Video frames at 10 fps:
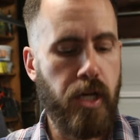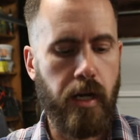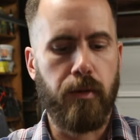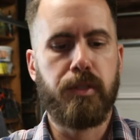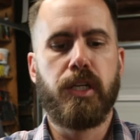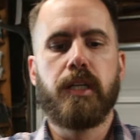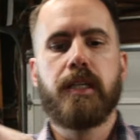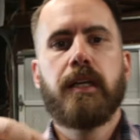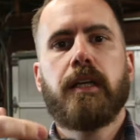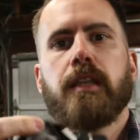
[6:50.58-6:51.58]
channel, which
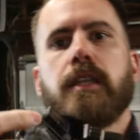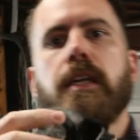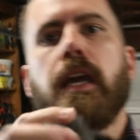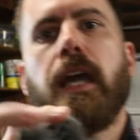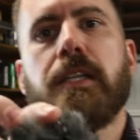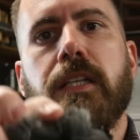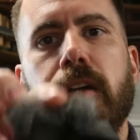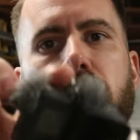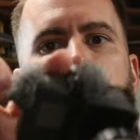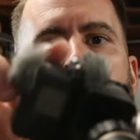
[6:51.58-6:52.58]
is the
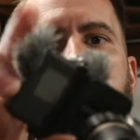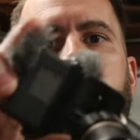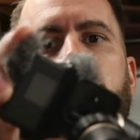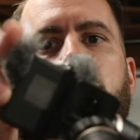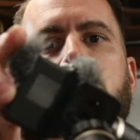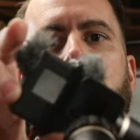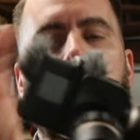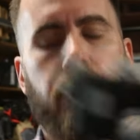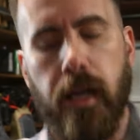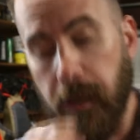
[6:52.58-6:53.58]
exterior mics over here,
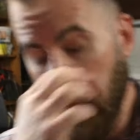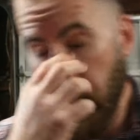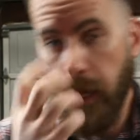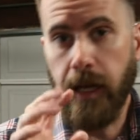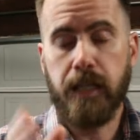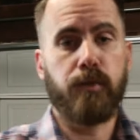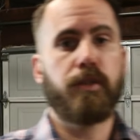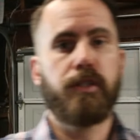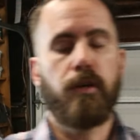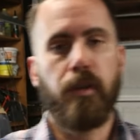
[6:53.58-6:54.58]
okay? And as a
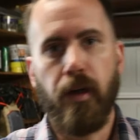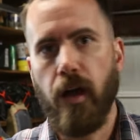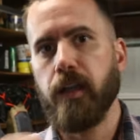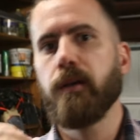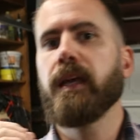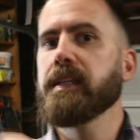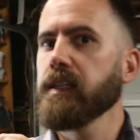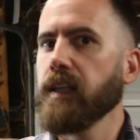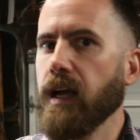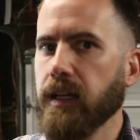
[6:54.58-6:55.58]
result, the audio is
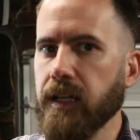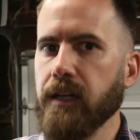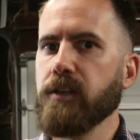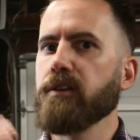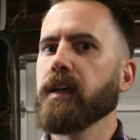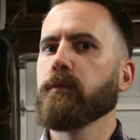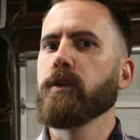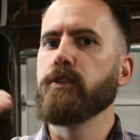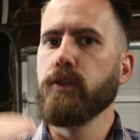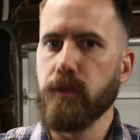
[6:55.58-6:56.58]
a lot cleaner. You get
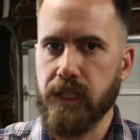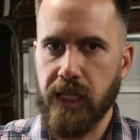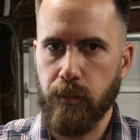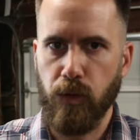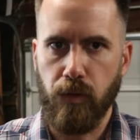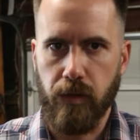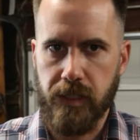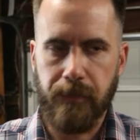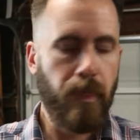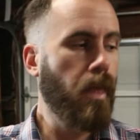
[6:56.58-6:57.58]
reduced gimbal
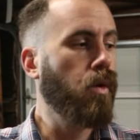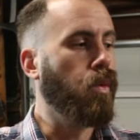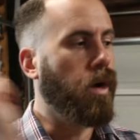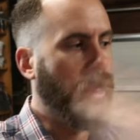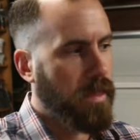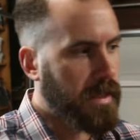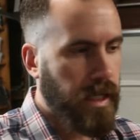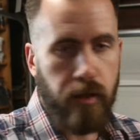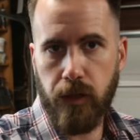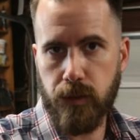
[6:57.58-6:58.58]
noise. One of the things
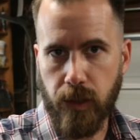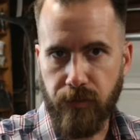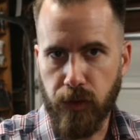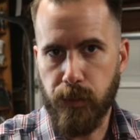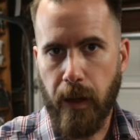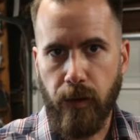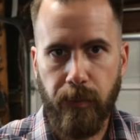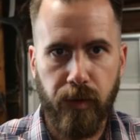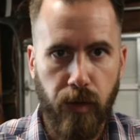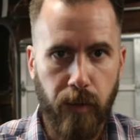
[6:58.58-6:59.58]
I noticed when I first powered
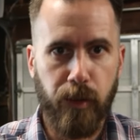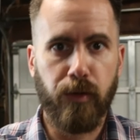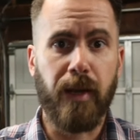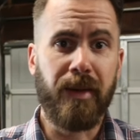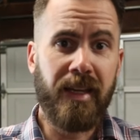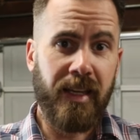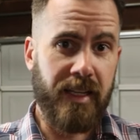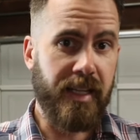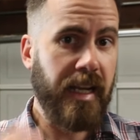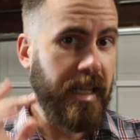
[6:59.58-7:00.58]
up the Karma Grip
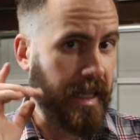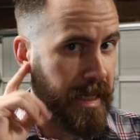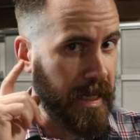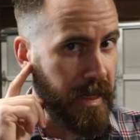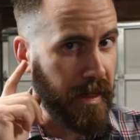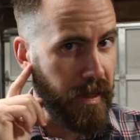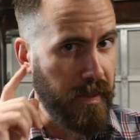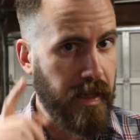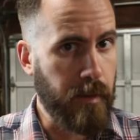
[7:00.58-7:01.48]
is I could hear the